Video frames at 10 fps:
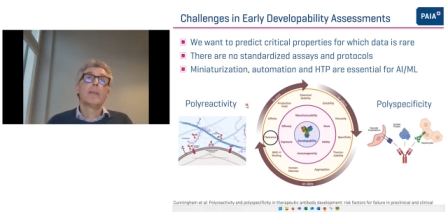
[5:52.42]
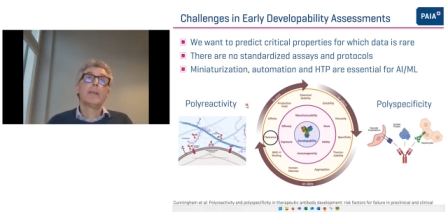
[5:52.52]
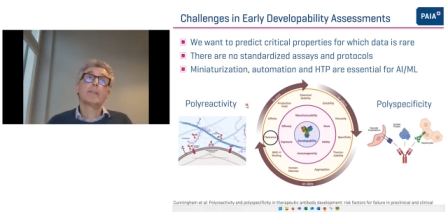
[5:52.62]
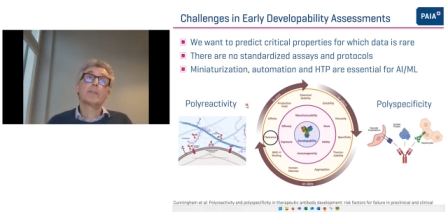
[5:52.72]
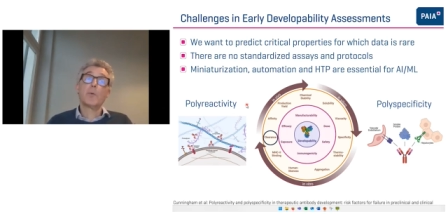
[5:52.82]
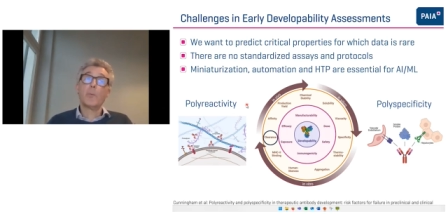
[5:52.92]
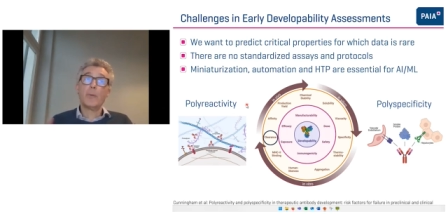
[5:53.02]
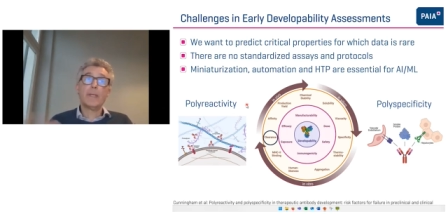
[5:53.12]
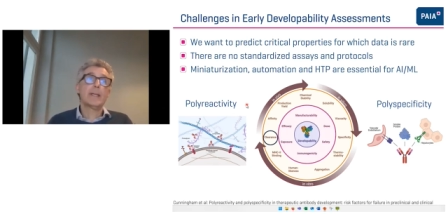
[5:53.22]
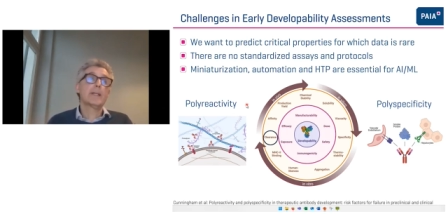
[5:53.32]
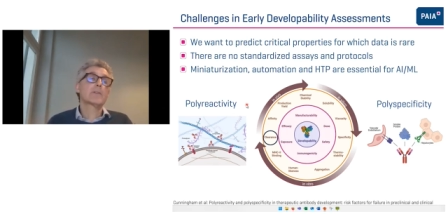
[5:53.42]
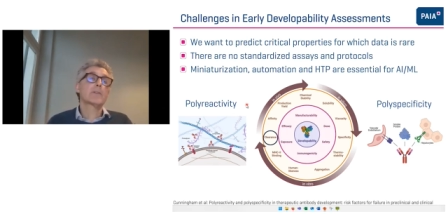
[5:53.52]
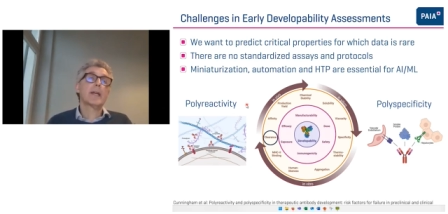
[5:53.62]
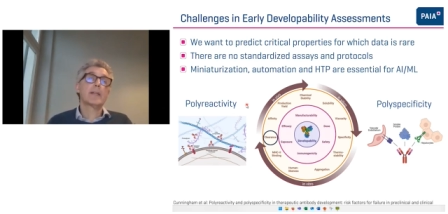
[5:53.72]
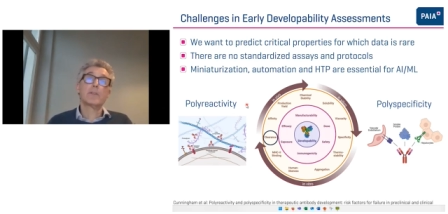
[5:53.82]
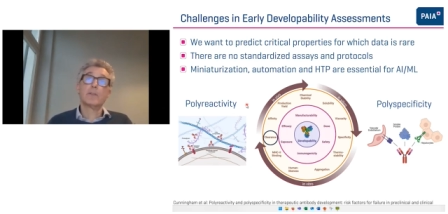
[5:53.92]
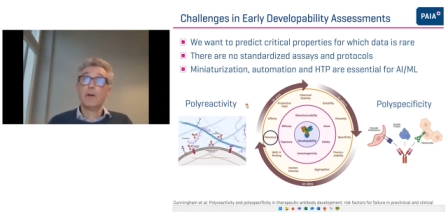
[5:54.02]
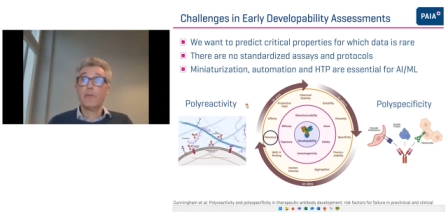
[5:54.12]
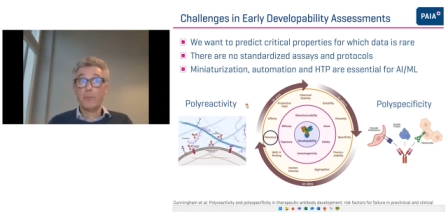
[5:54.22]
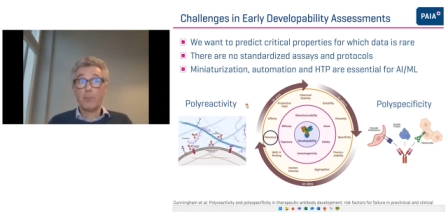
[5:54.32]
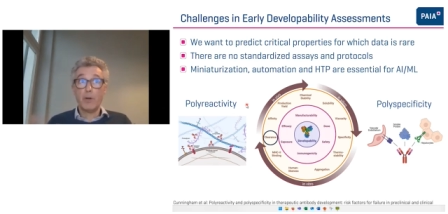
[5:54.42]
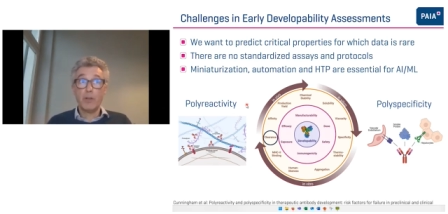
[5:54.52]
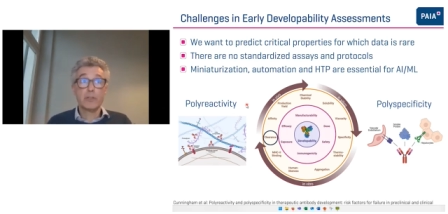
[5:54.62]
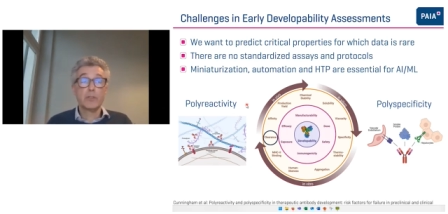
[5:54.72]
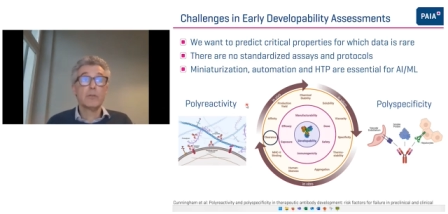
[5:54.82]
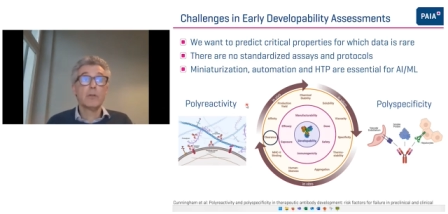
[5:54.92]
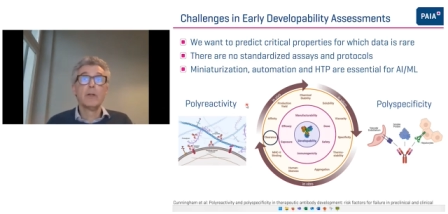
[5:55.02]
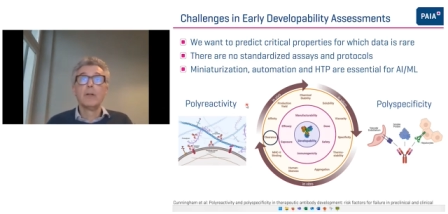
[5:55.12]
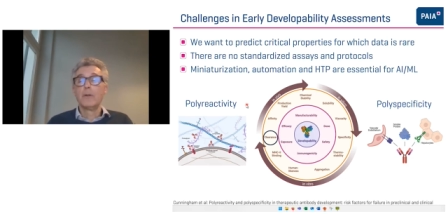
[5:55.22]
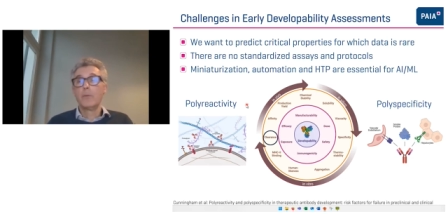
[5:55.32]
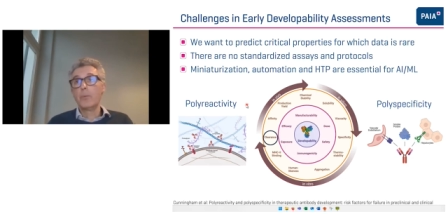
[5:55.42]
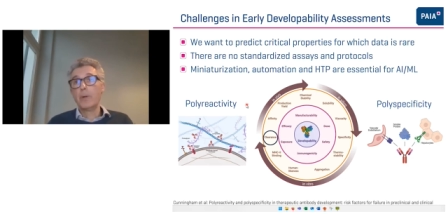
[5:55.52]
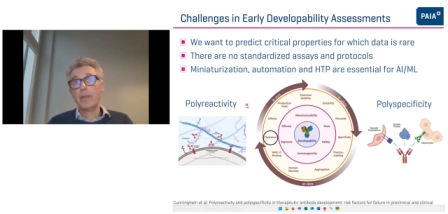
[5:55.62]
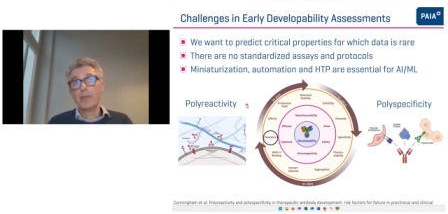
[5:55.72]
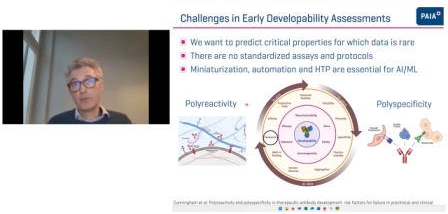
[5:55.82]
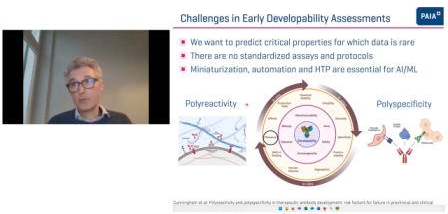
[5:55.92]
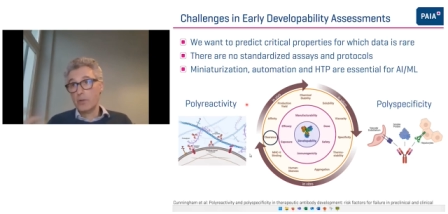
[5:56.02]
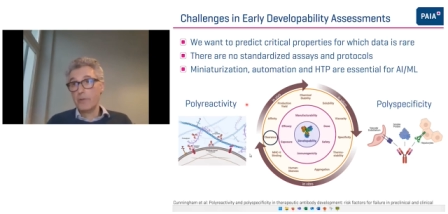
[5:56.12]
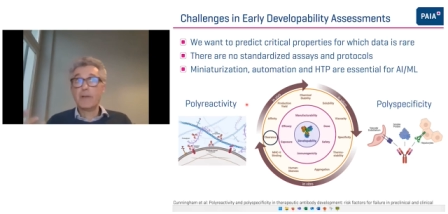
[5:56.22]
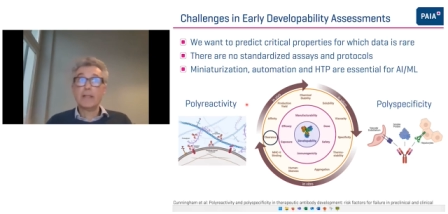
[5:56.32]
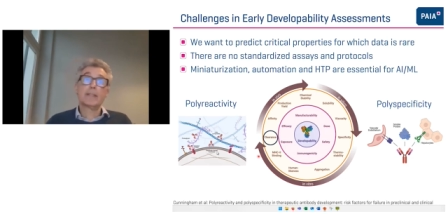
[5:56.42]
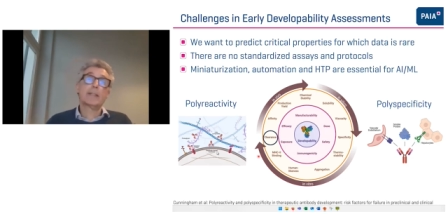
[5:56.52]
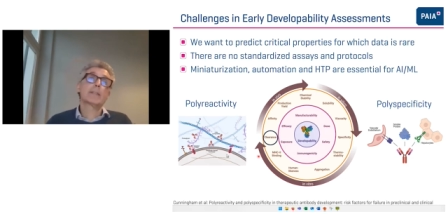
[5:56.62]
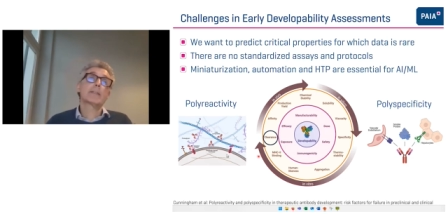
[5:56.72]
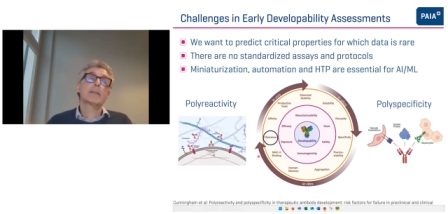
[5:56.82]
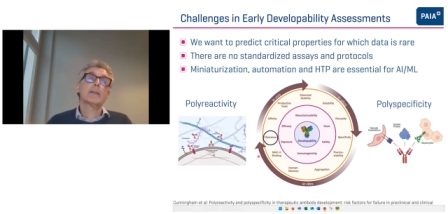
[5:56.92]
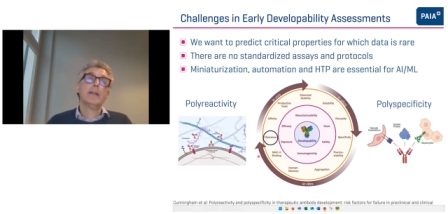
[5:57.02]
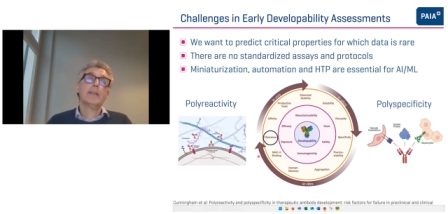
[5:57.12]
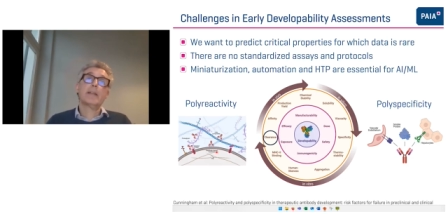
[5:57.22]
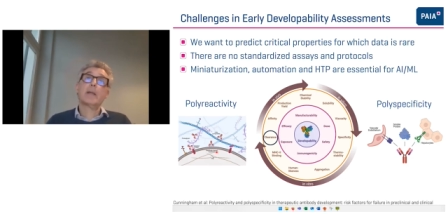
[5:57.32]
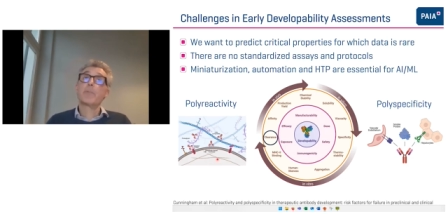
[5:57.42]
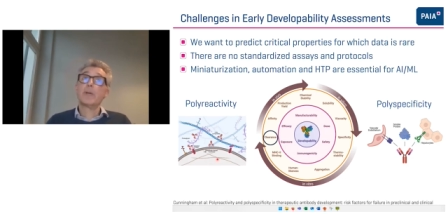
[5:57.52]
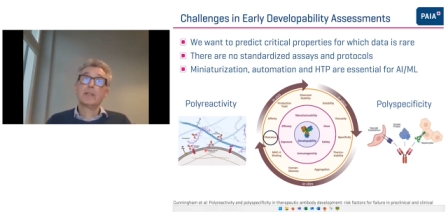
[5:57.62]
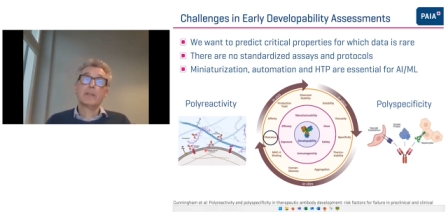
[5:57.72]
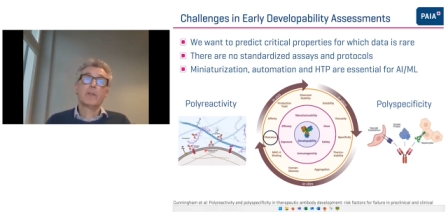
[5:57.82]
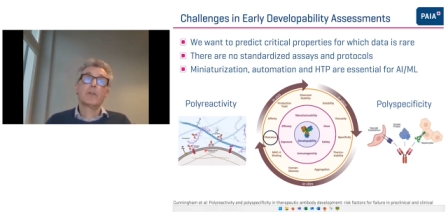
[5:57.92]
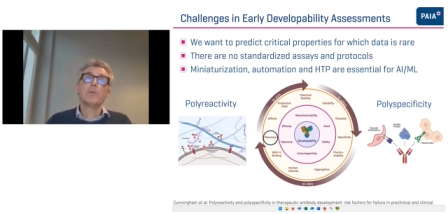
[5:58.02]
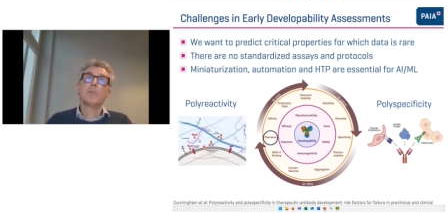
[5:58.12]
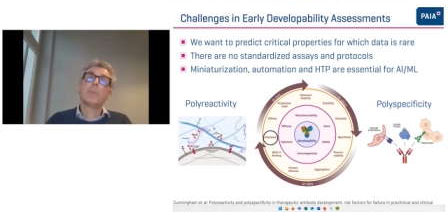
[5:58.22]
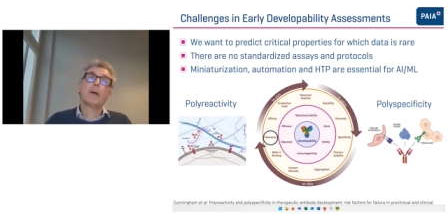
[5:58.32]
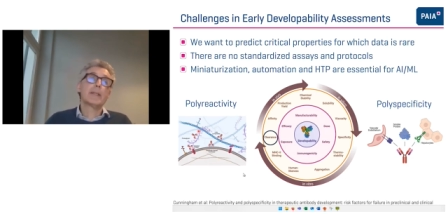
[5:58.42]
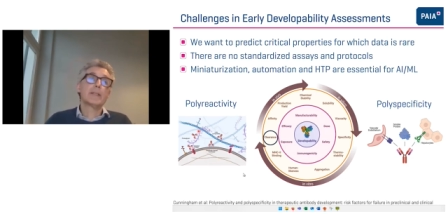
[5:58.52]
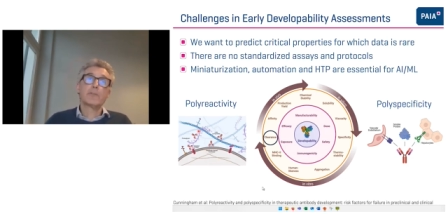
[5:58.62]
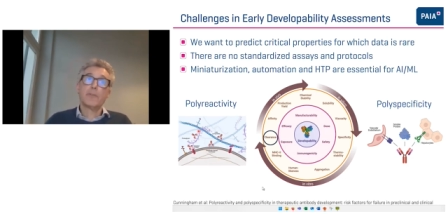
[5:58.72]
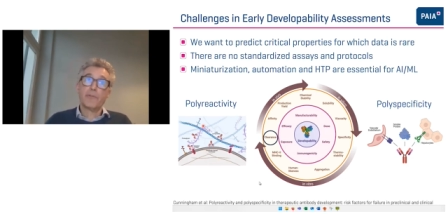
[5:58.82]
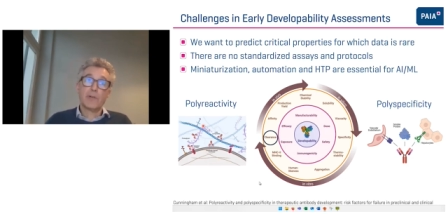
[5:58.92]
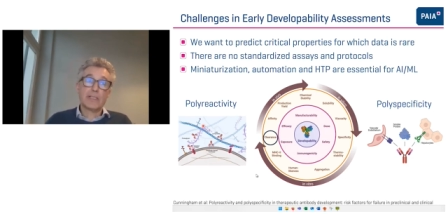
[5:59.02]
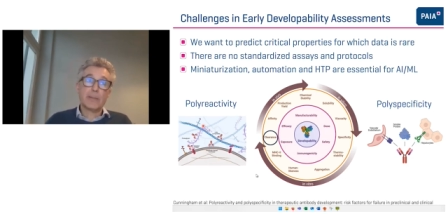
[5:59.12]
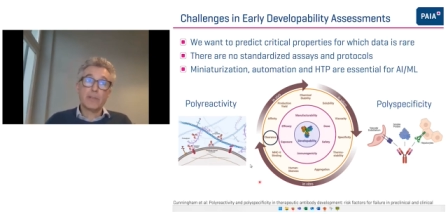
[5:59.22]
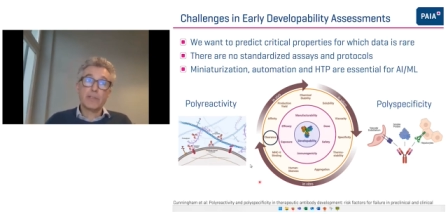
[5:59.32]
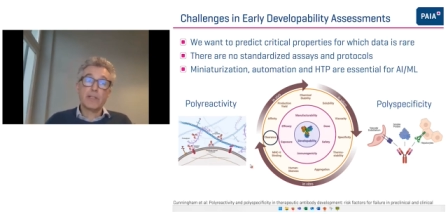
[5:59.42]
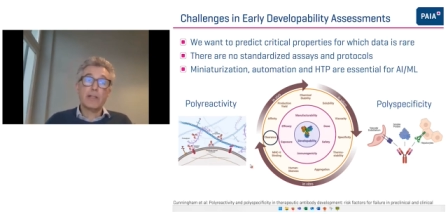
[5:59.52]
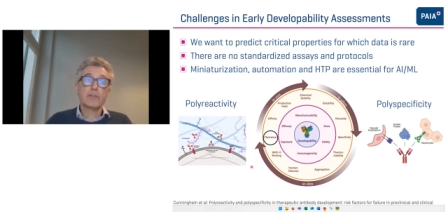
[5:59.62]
is the weak interaction of a molecule with surfaces that are present in the human body. So, for example, cell